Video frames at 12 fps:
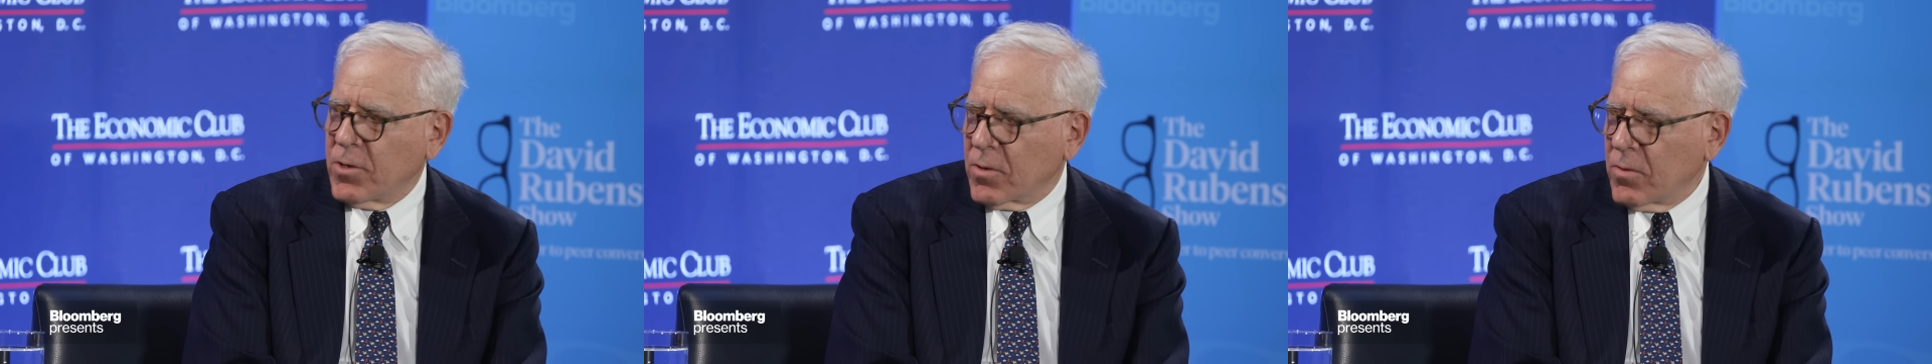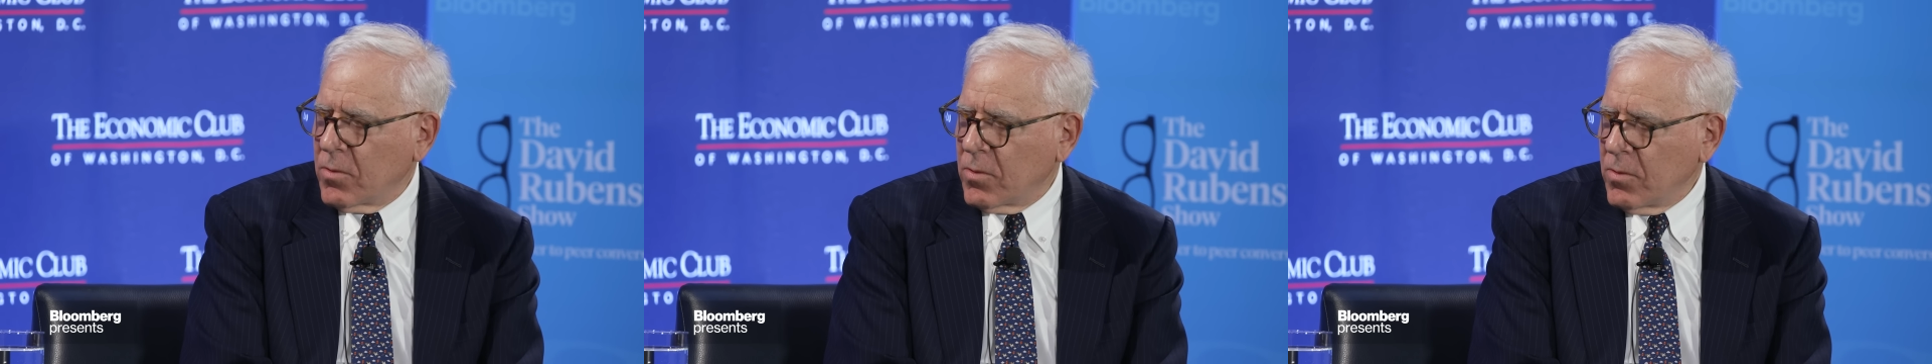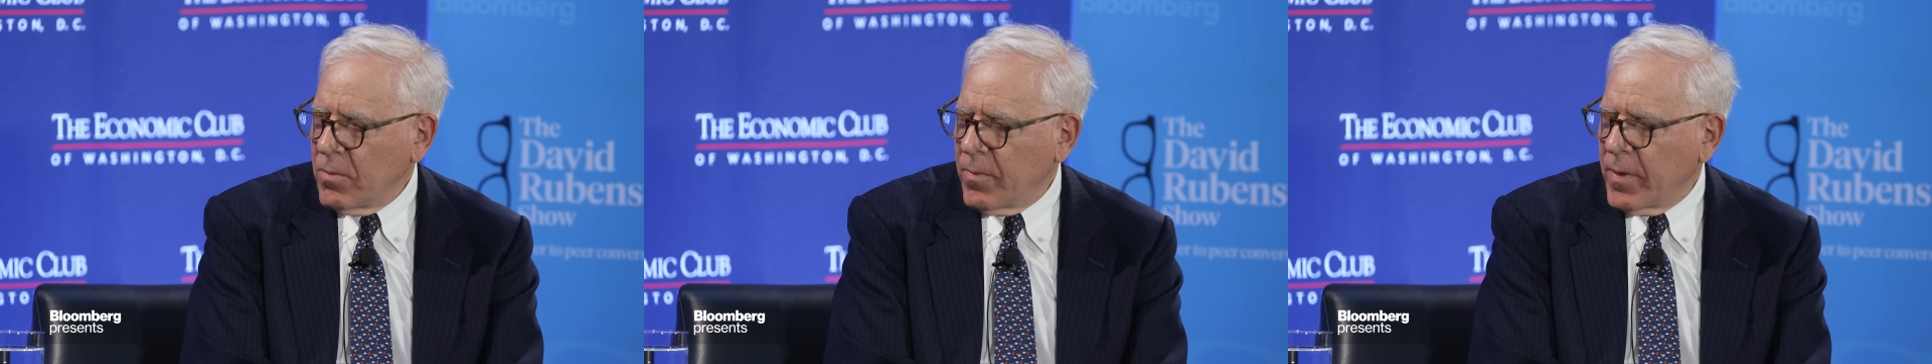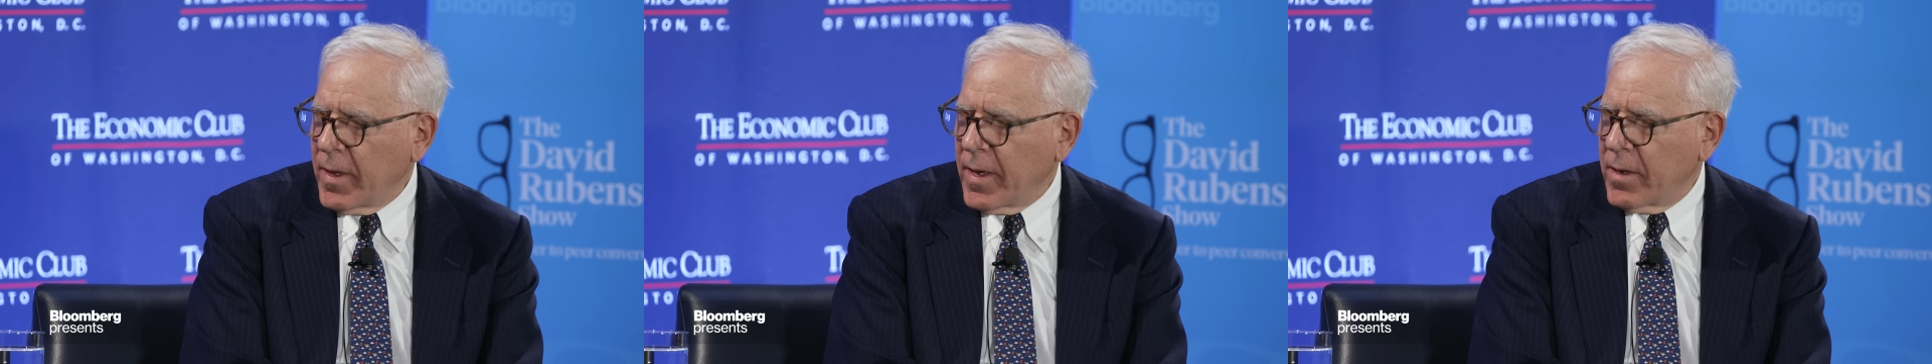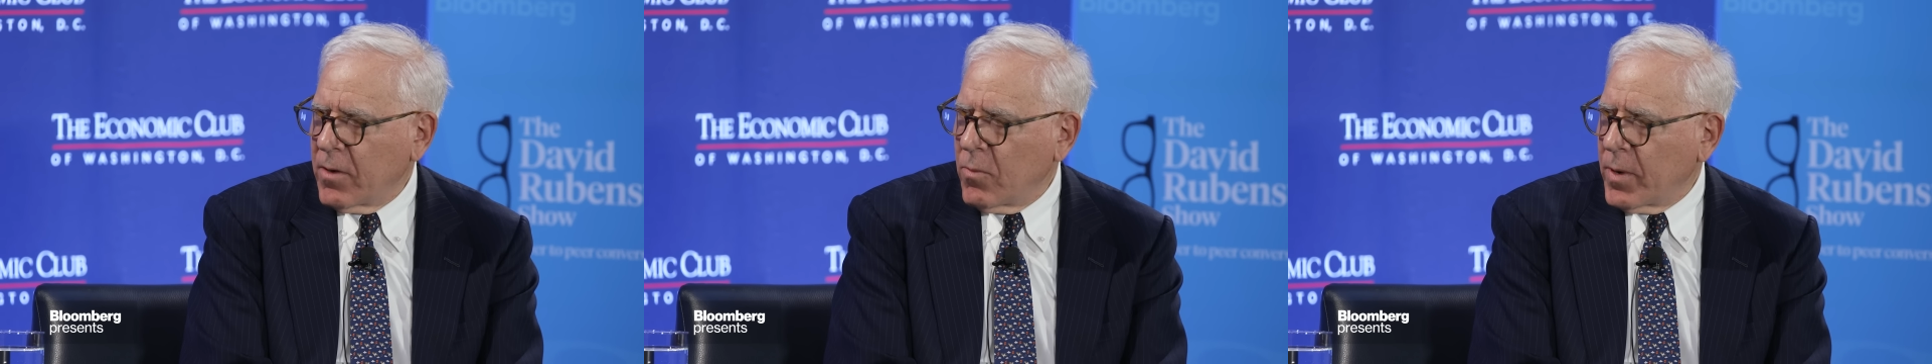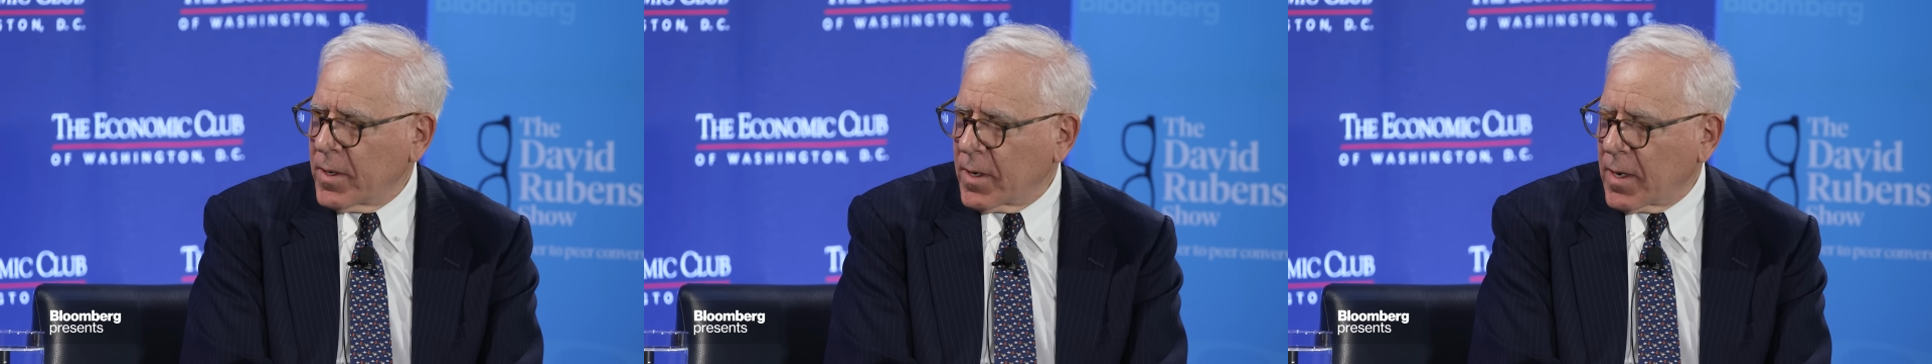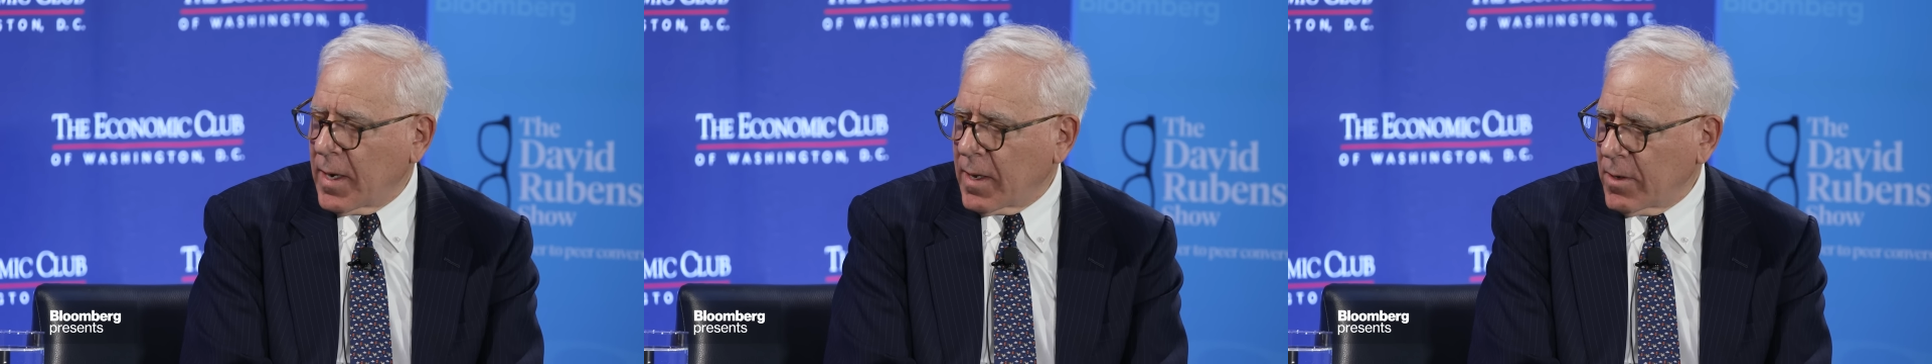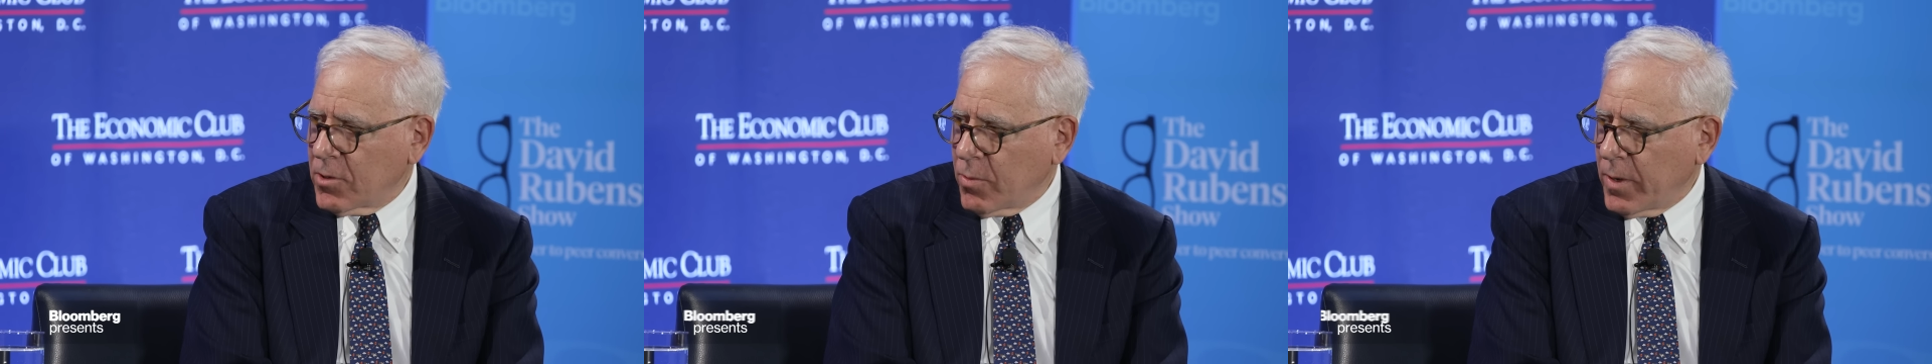school, and you went to college